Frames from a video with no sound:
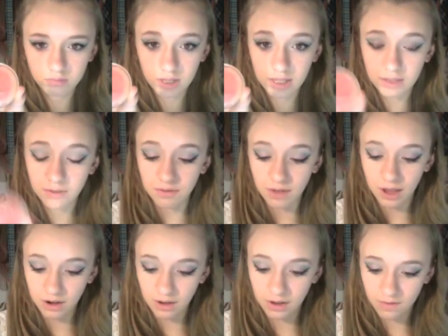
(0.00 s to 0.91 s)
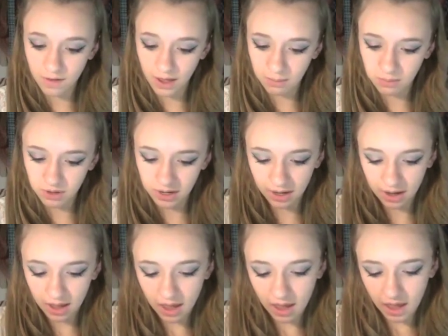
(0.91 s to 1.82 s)
It's very vibrant.
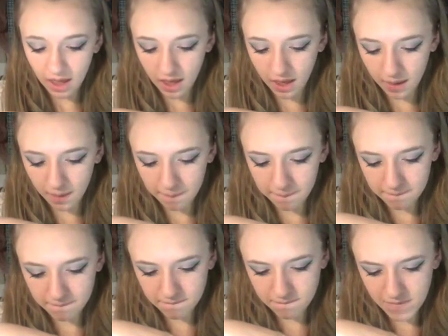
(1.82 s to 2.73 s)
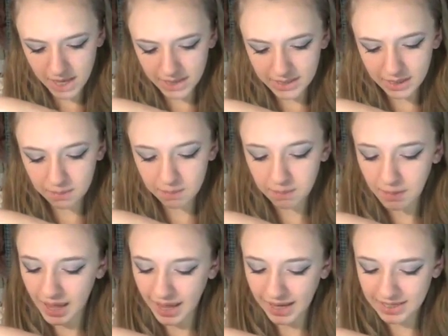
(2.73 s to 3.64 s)
It's in
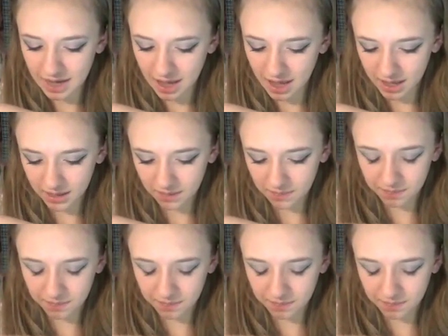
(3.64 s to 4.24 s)
My Tai.